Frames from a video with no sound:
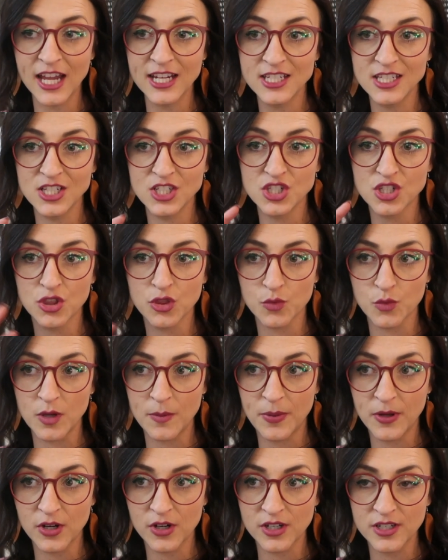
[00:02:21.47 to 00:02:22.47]
I teach
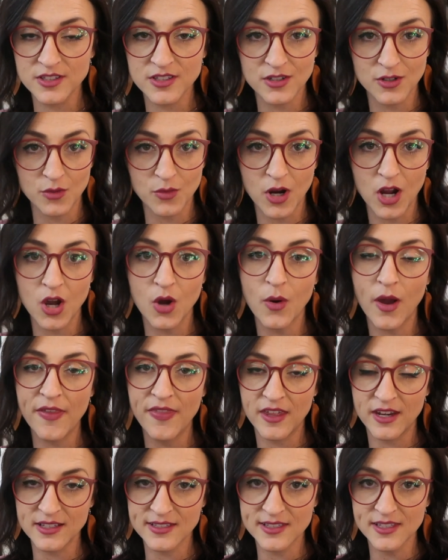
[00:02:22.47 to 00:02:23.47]
three periods in a row
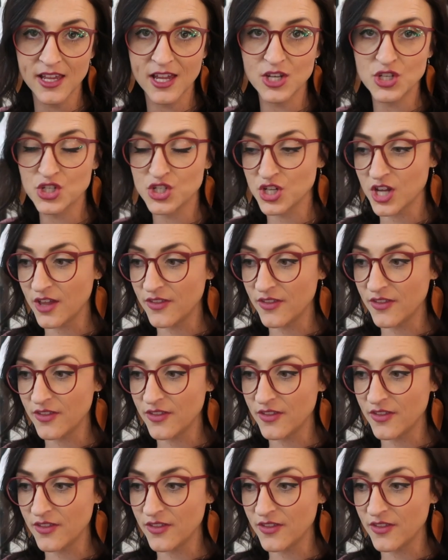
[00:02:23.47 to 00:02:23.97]
and then it's lunch.